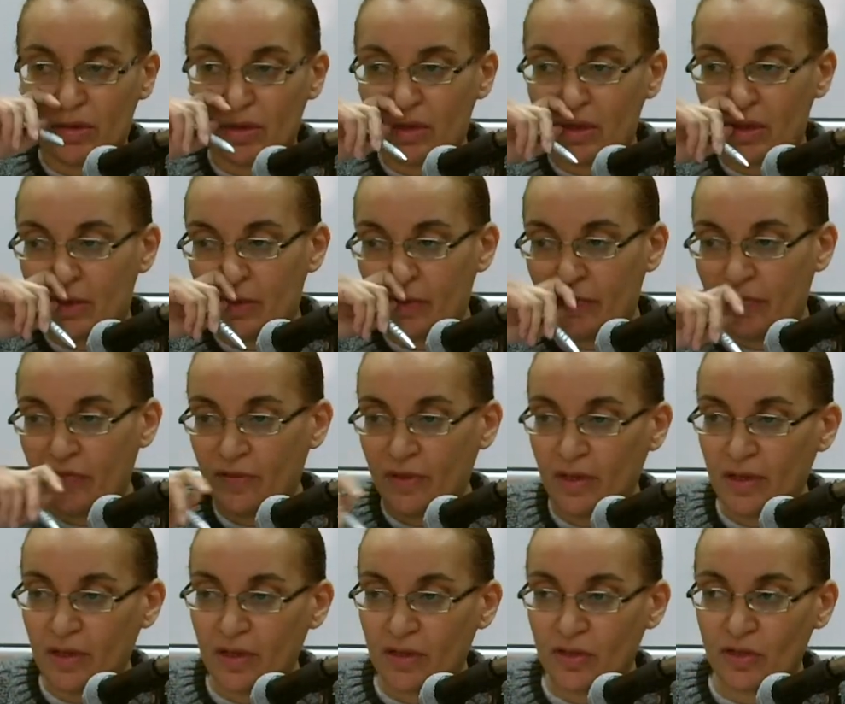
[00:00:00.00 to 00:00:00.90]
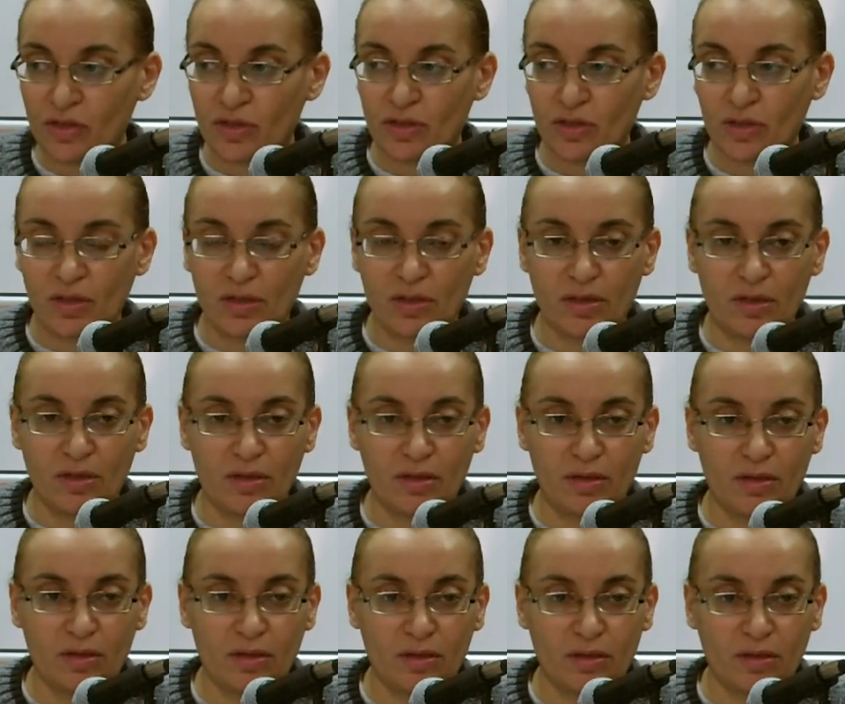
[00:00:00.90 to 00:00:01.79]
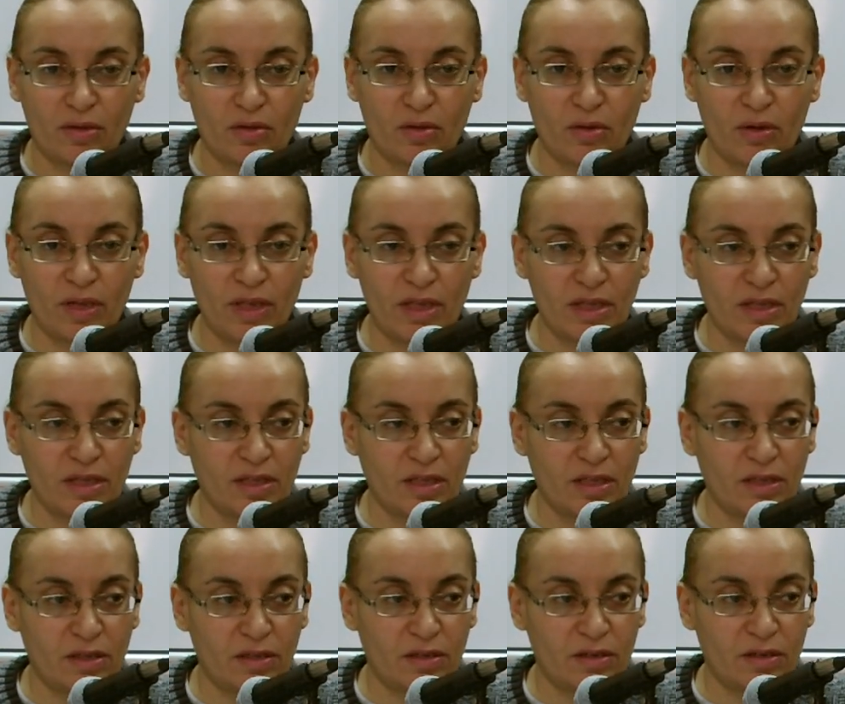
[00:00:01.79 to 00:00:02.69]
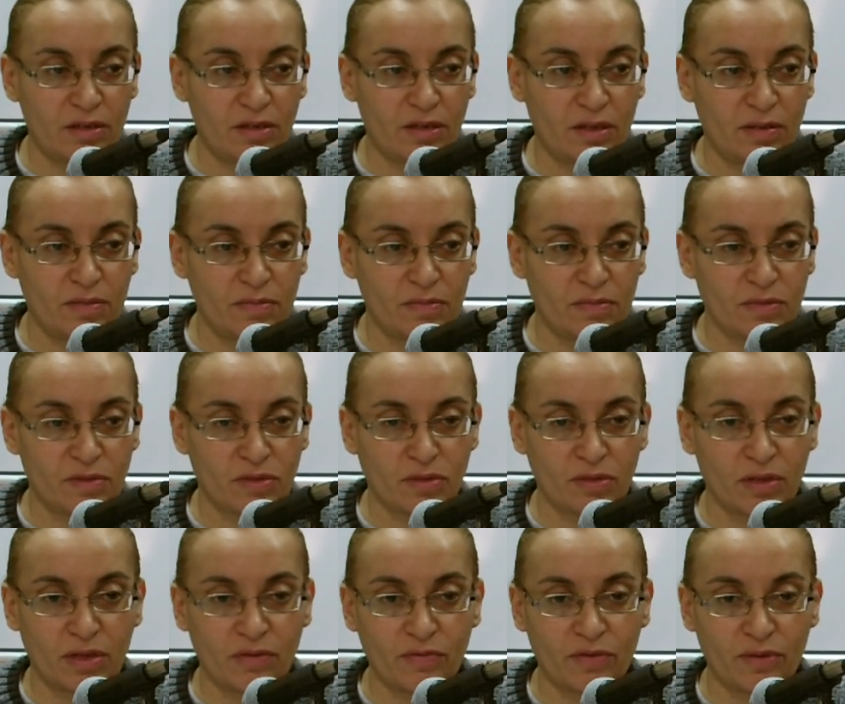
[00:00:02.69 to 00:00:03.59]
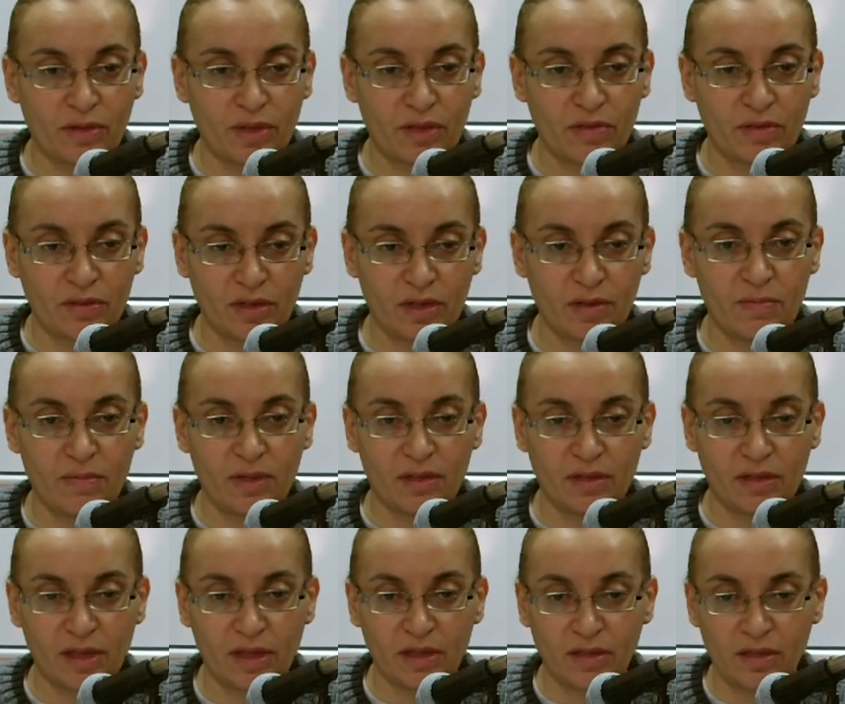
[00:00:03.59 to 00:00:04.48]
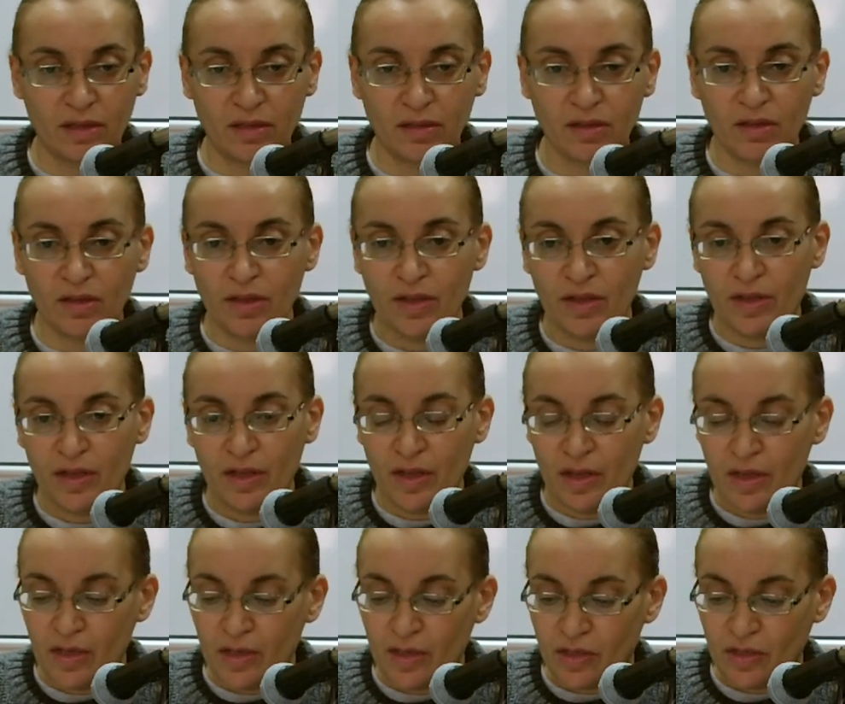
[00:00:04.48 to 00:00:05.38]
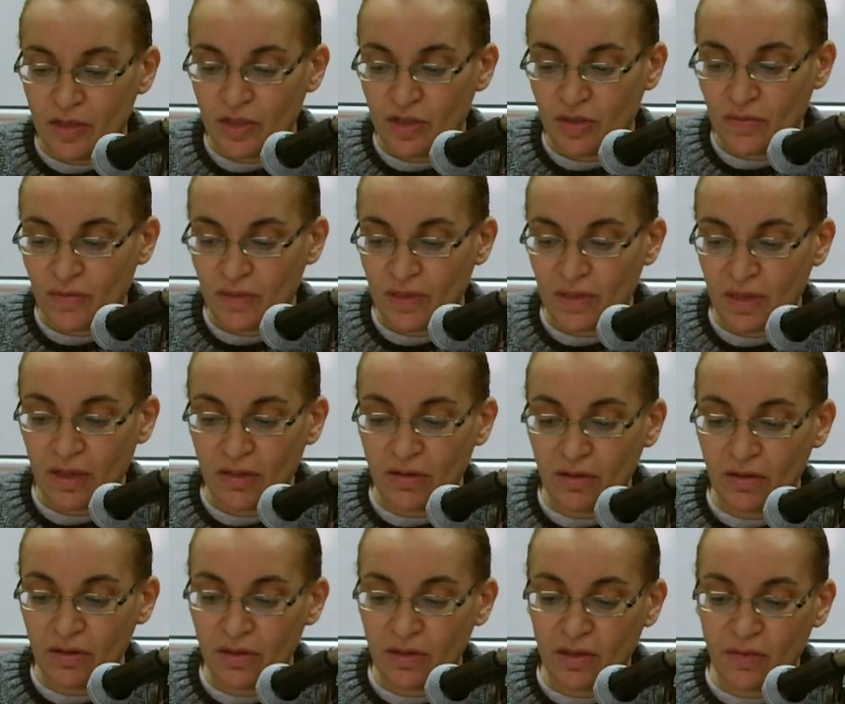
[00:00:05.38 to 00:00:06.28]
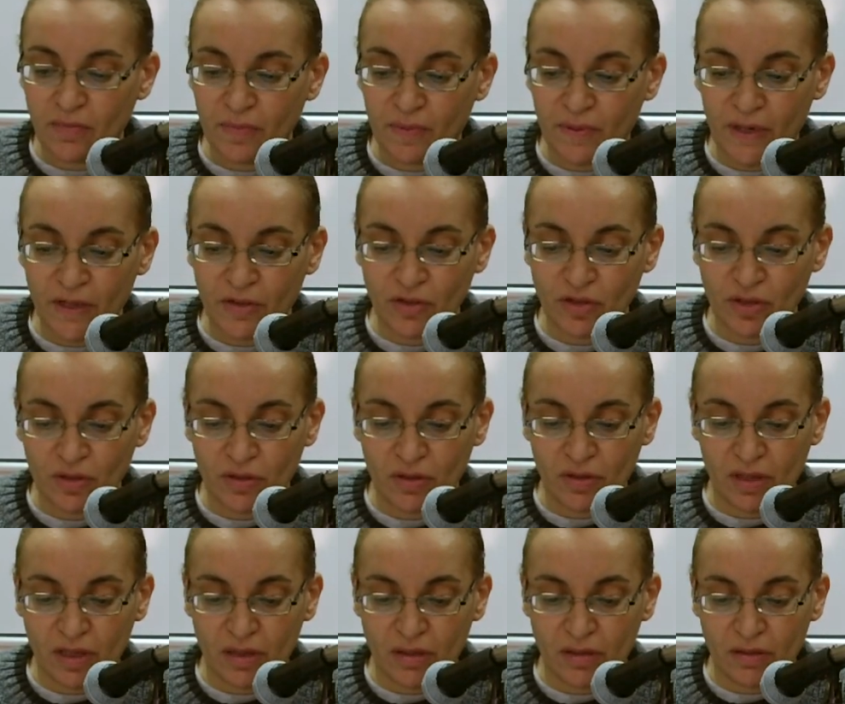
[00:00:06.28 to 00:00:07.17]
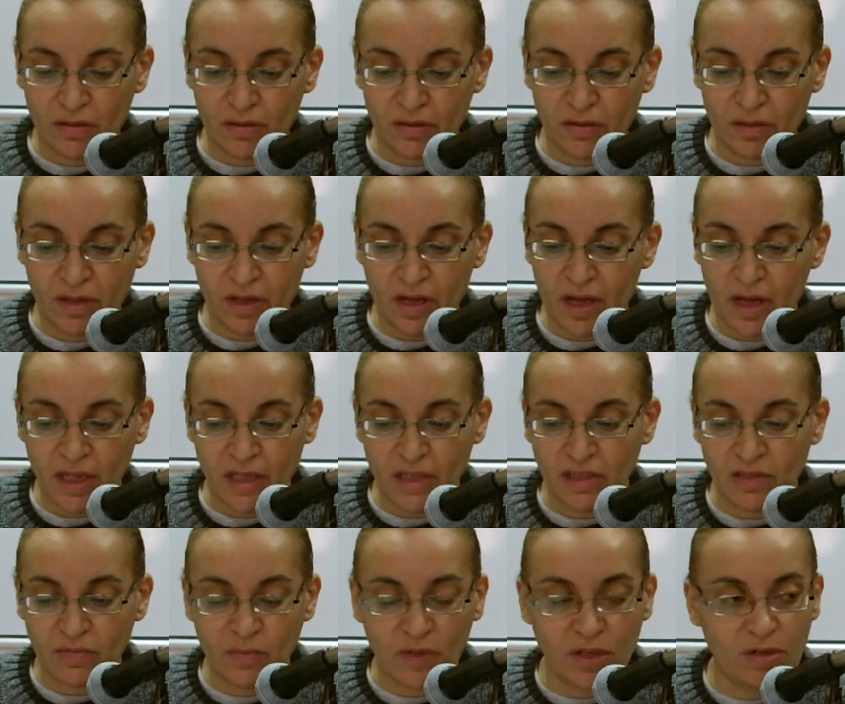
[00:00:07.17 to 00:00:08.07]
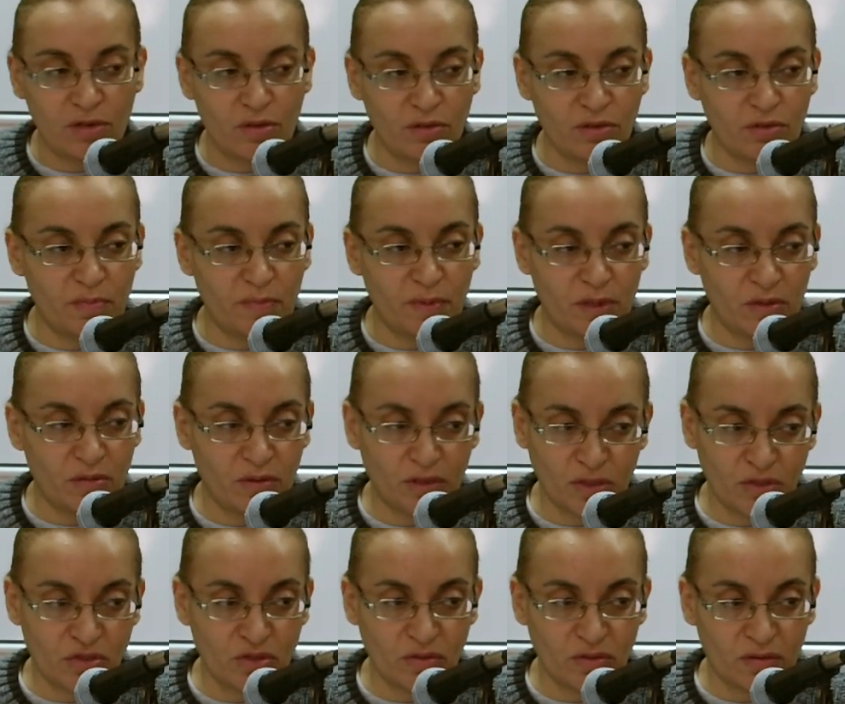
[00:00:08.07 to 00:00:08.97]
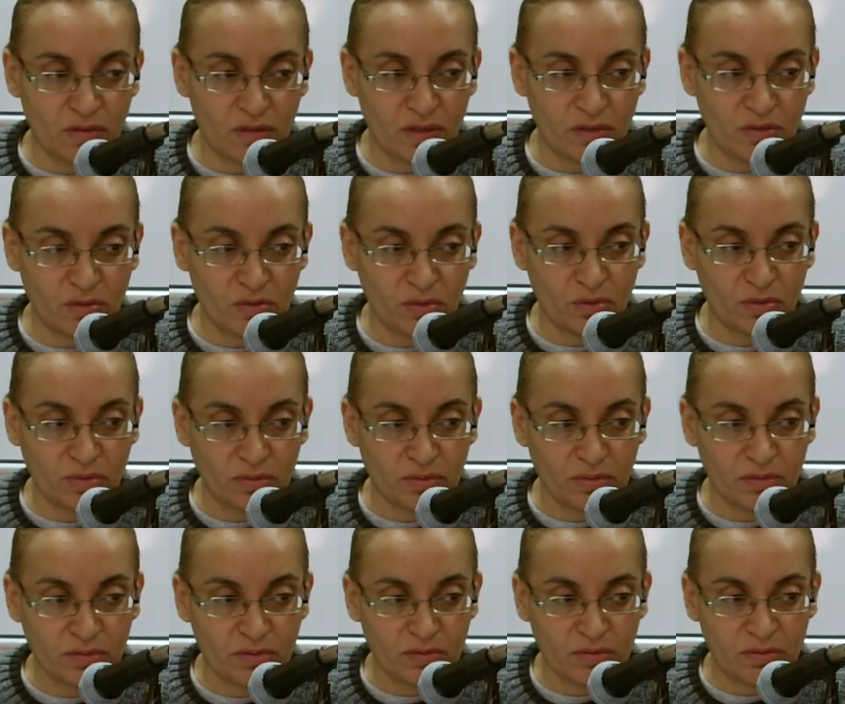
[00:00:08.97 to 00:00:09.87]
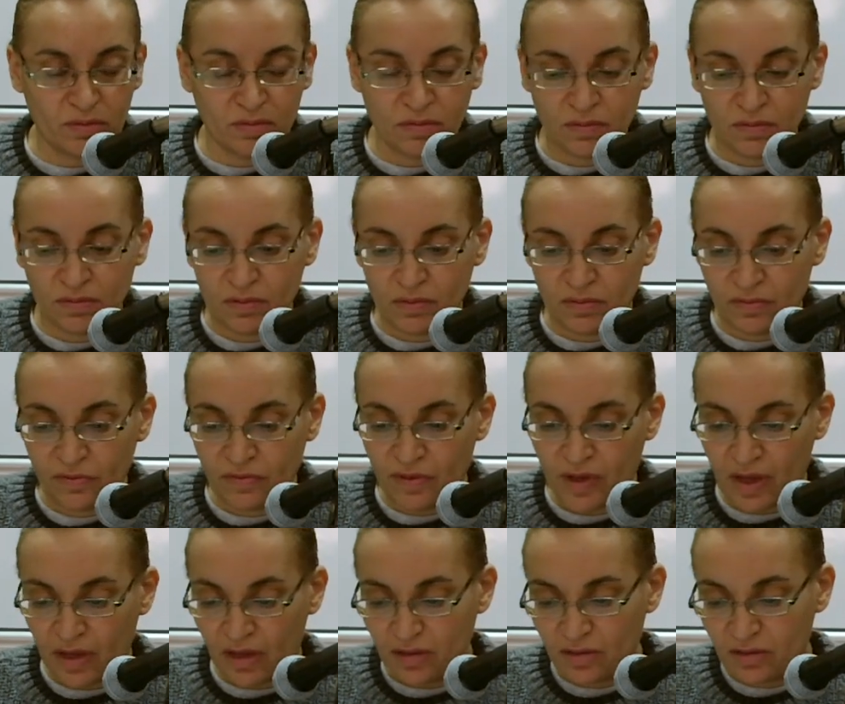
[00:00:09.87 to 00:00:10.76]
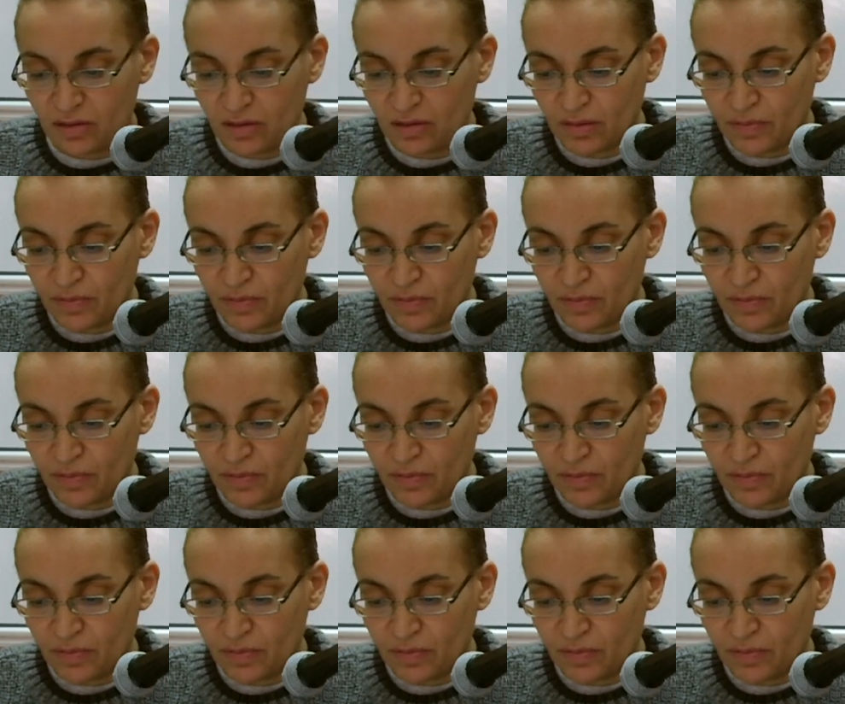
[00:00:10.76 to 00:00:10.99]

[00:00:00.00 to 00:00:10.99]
Our Finnish colleague here, I'm sorry I forget the name, I'll get it. She was under the impression that the eyes may not be original at all, in fact.